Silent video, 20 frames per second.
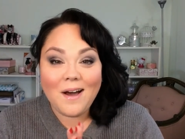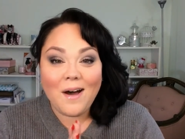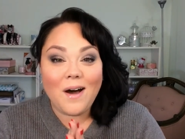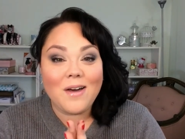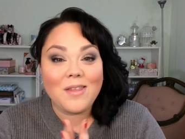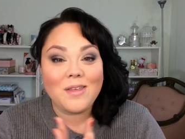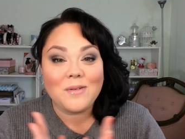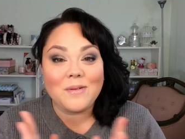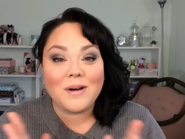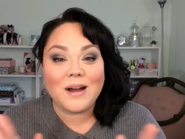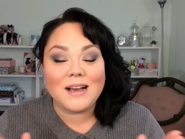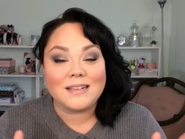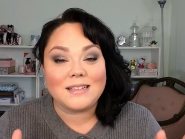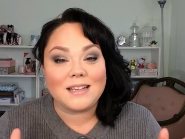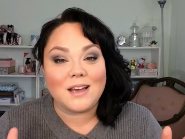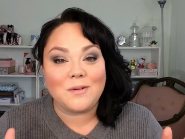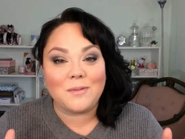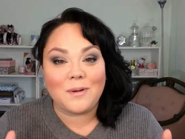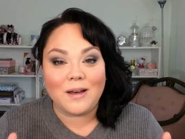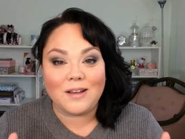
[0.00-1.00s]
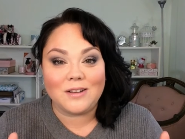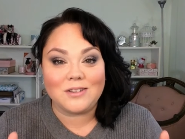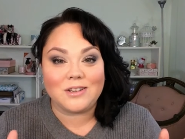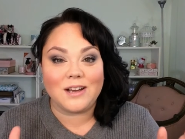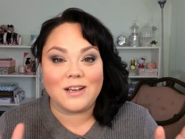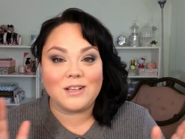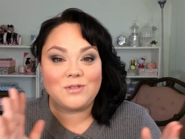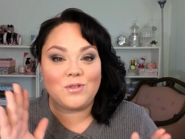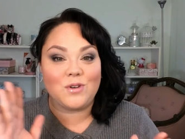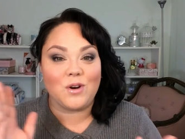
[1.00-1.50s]
otherwise, I
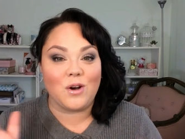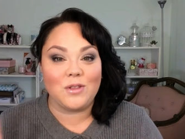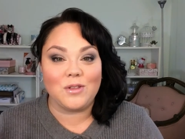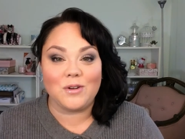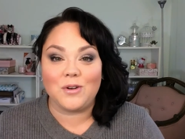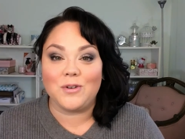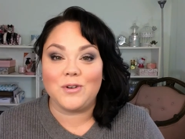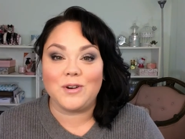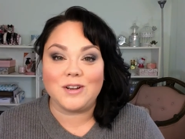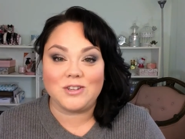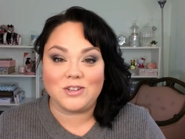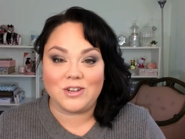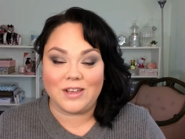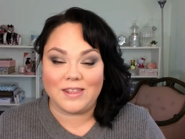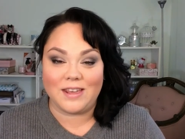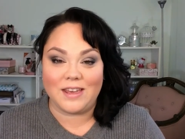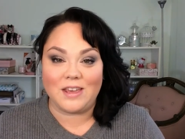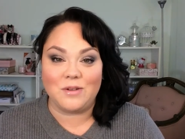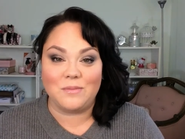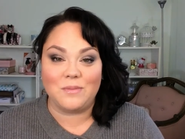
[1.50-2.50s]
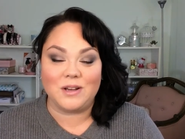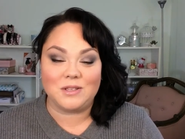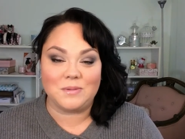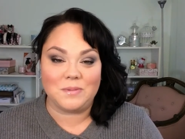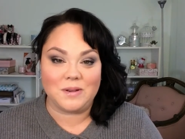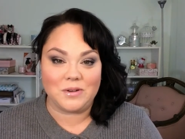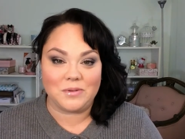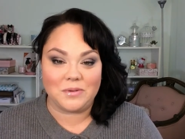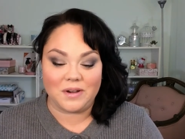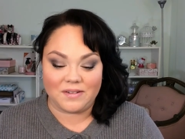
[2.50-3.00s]
apologize for all the cringing that you must
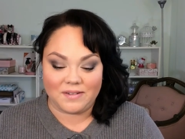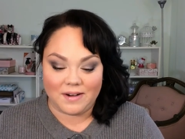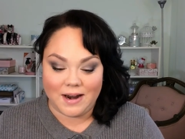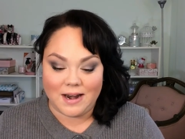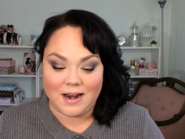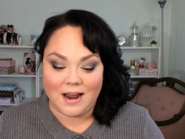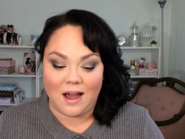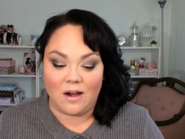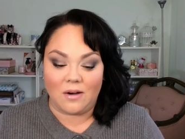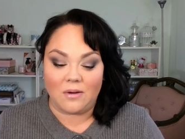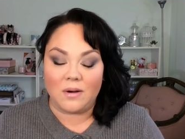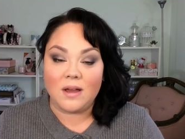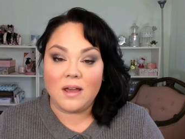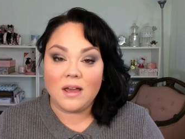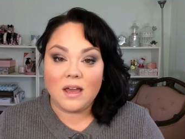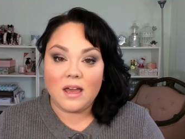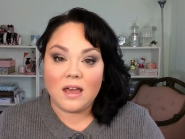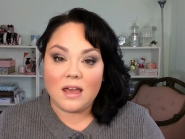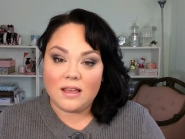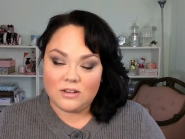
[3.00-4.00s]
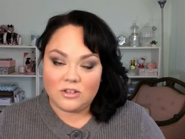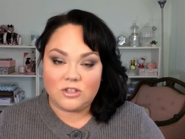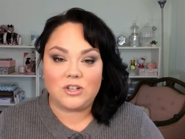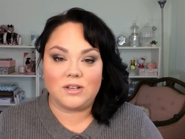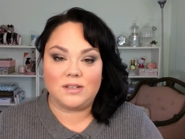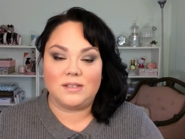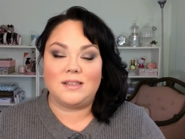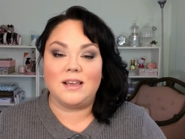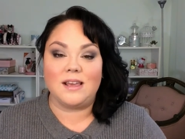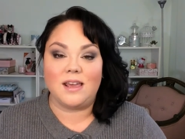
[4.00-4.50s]
be doing right now
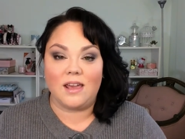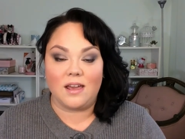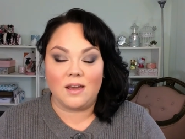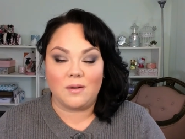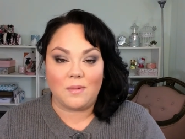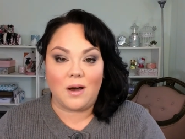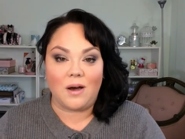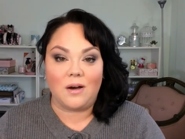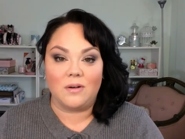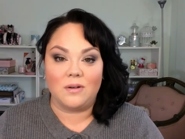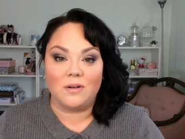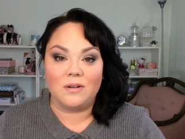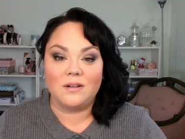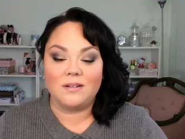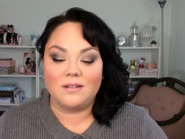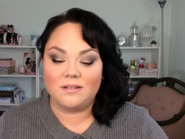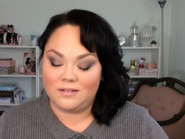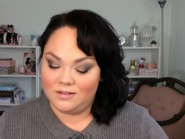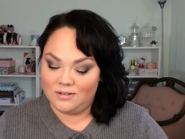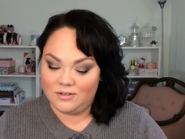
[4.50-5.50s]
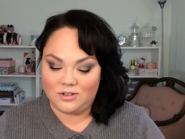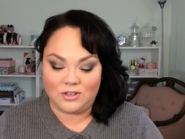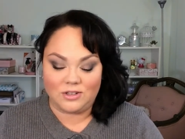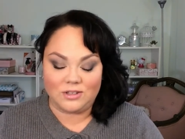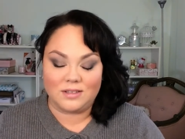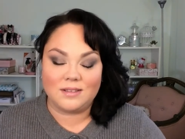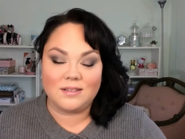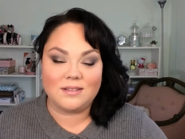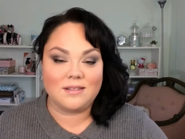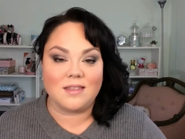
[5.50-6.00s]
just thinking about,
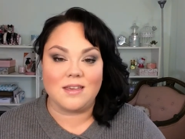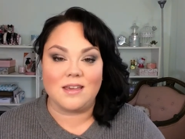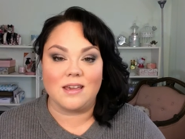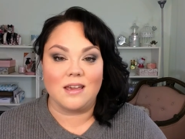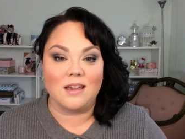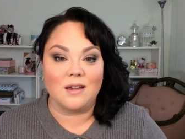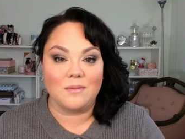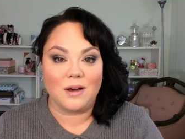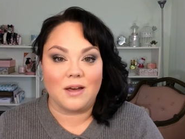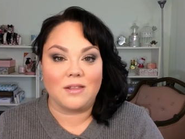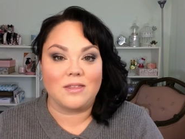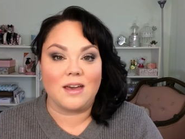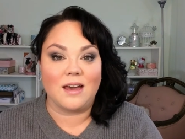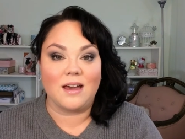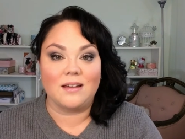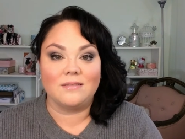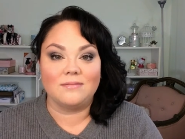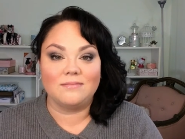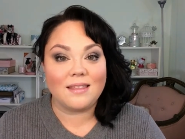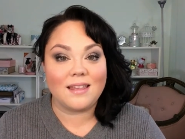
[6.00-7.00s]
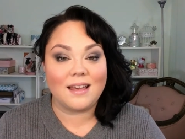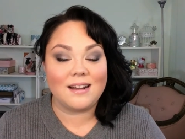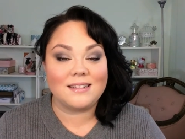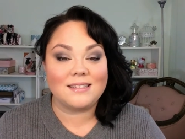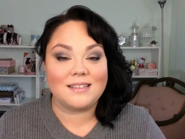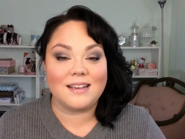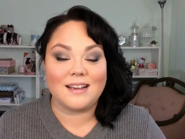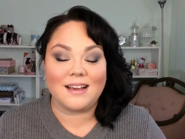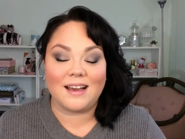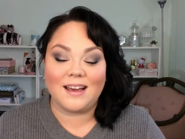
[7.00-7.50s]
just thinking about that. That is
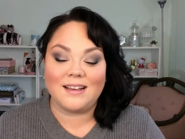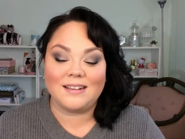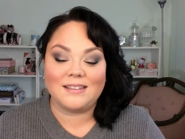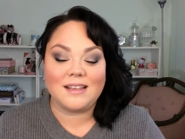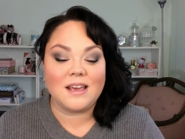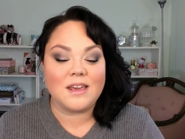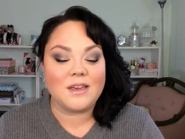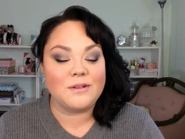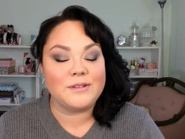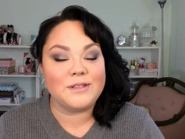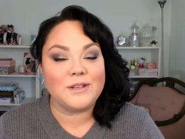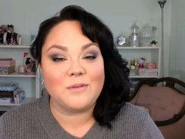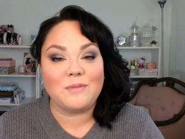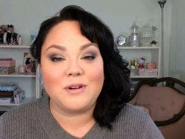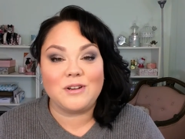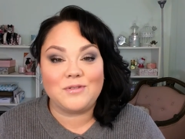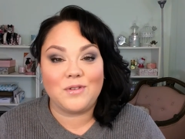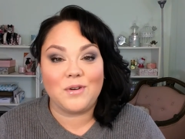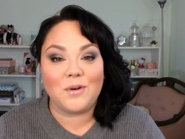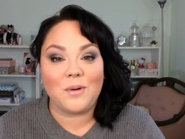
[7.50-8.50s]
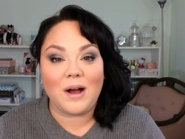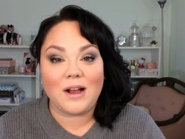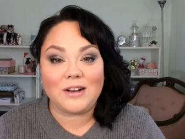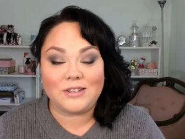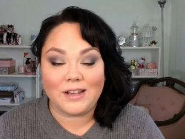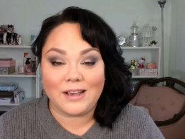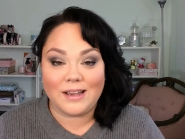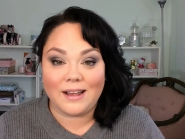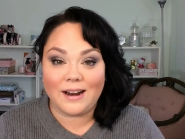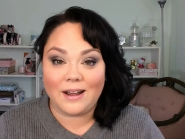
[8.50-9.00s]
it, guys. Thank you so much for
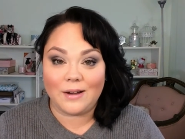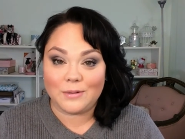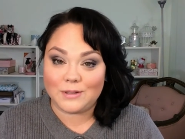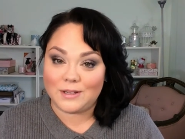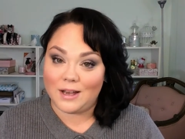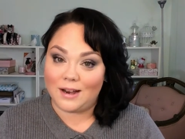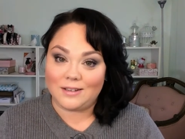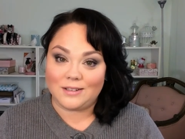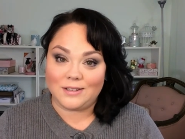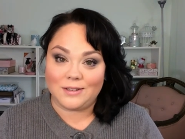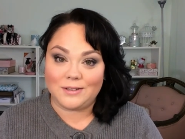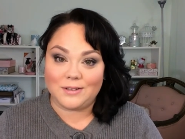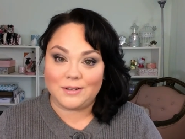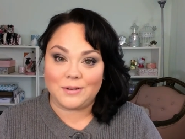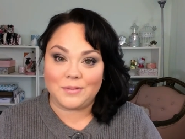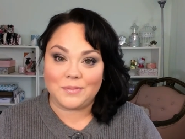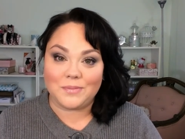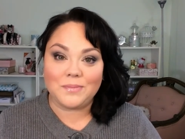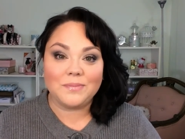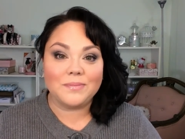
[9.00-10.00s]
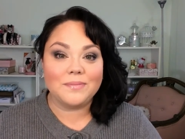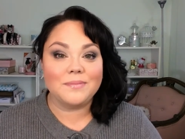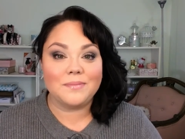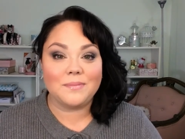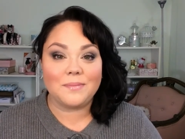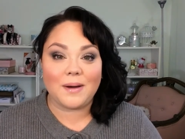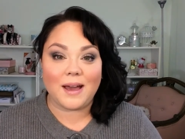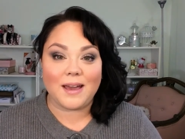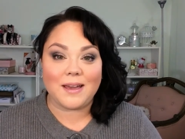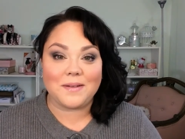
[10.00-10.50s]
watching, and I will talk to you soon.
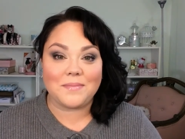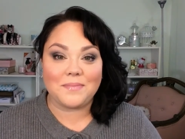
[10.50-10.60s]
Bye.